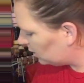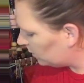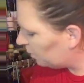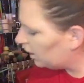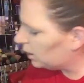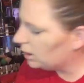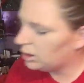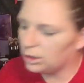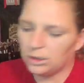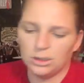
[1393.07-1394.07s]
the
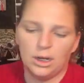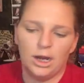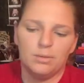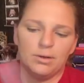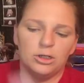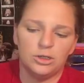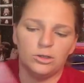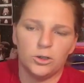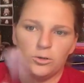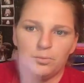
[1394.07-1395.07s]
blush out of my
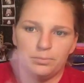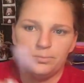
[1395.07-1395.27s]
Juno.